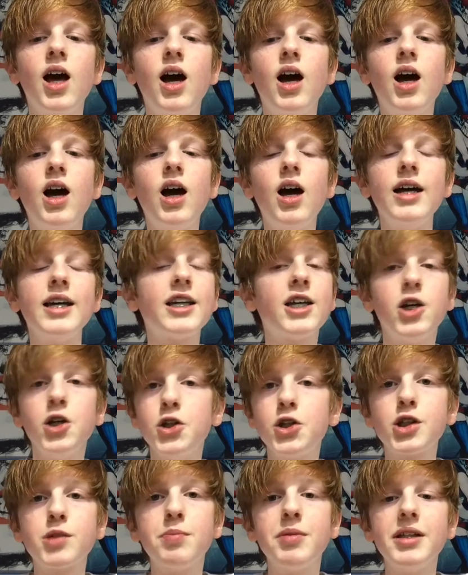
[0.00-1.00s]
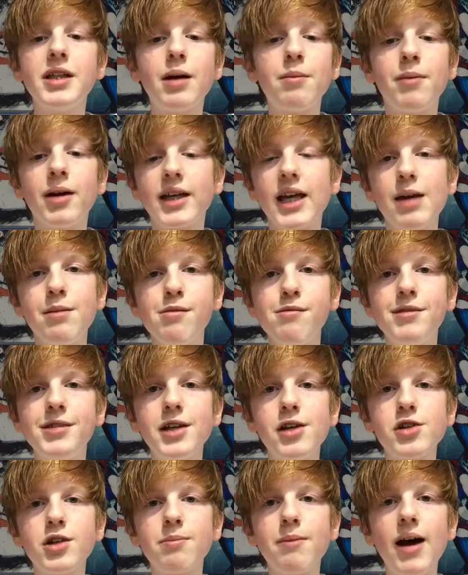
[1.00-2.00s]
It could just be that my gaming
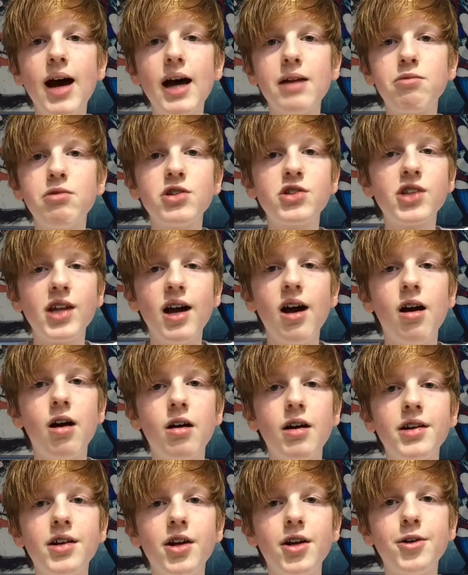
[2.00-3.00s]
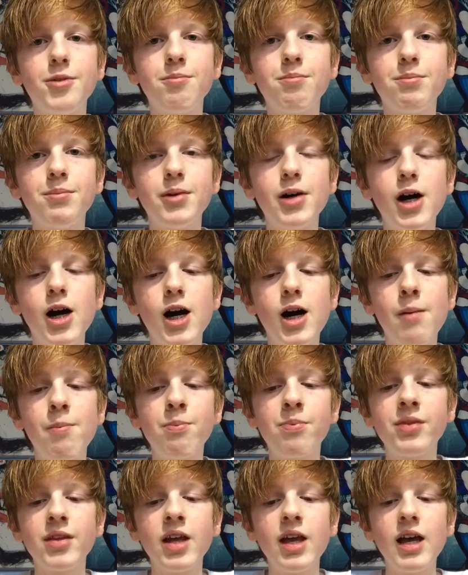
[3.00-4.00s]
videos are bad, which they are, I know. But,
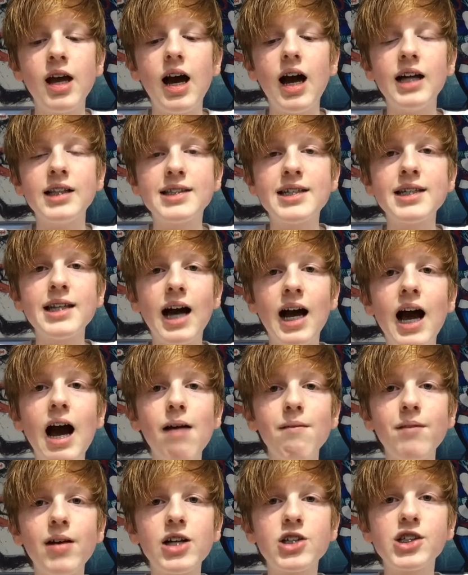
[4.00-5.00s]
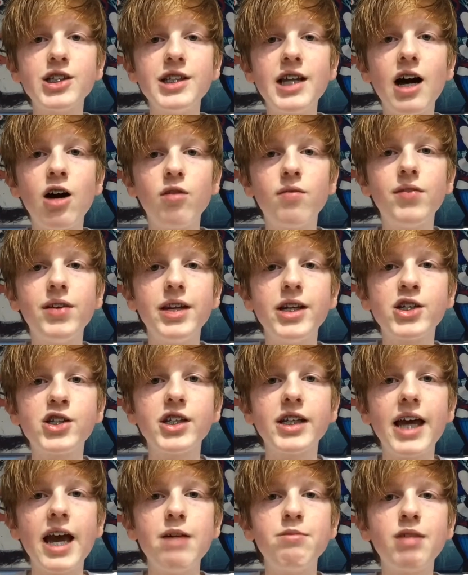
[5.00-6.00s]
I have actually now finished
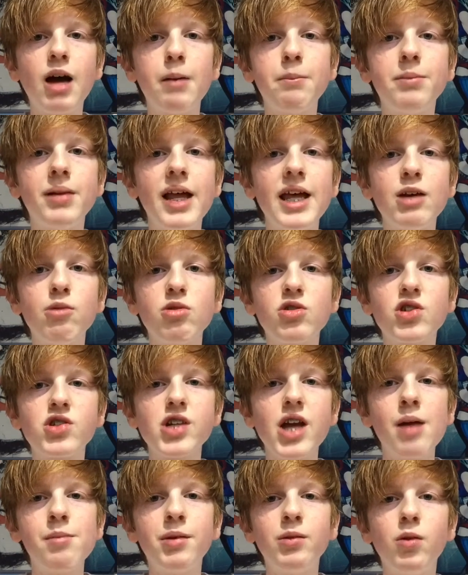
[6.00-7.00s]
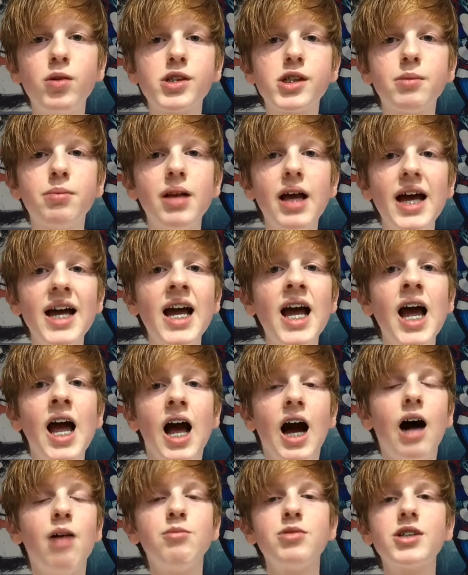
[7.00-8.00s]
the game that I'm playing, which is Emily Wants to Play.
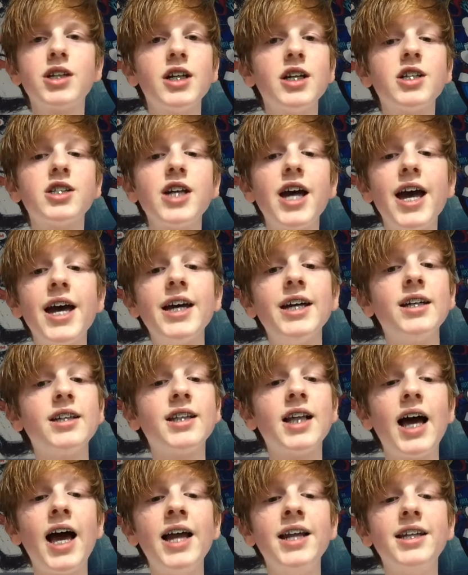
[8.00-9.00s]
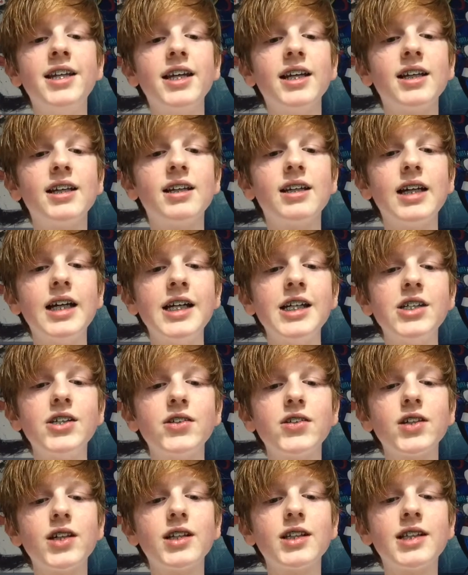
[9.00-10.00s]
I'm just gonna say that ending
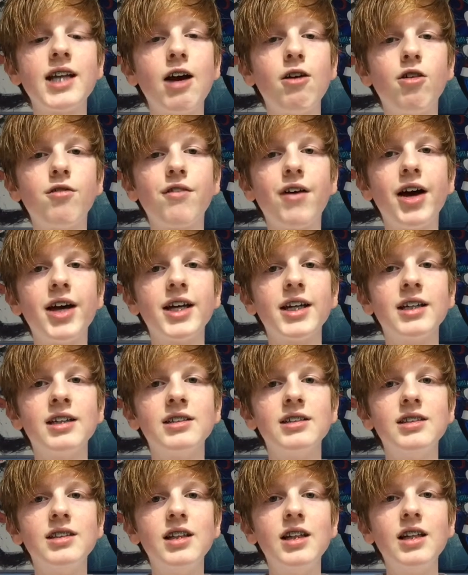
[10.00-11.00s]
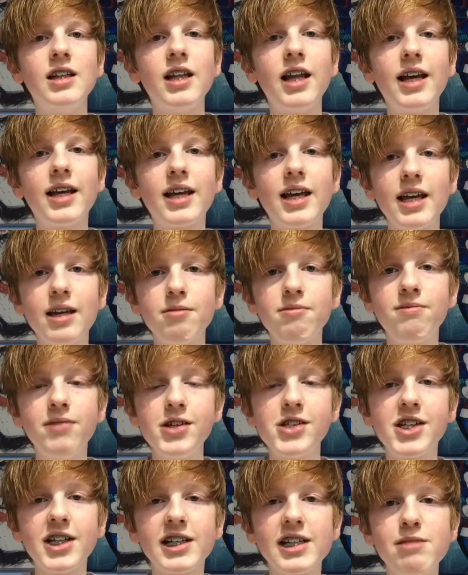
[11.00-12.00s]
is terrifying. Like, it
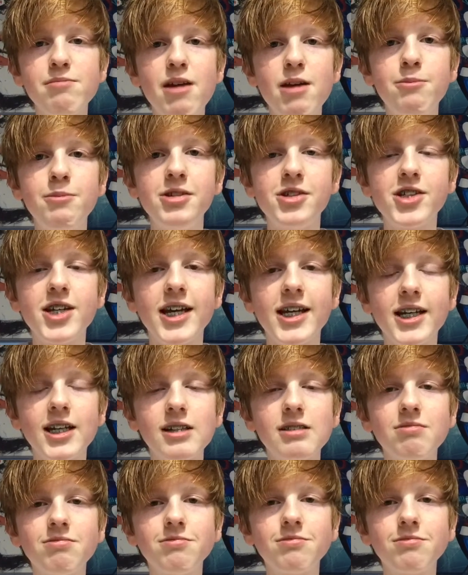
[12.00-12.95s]
physically made me sick.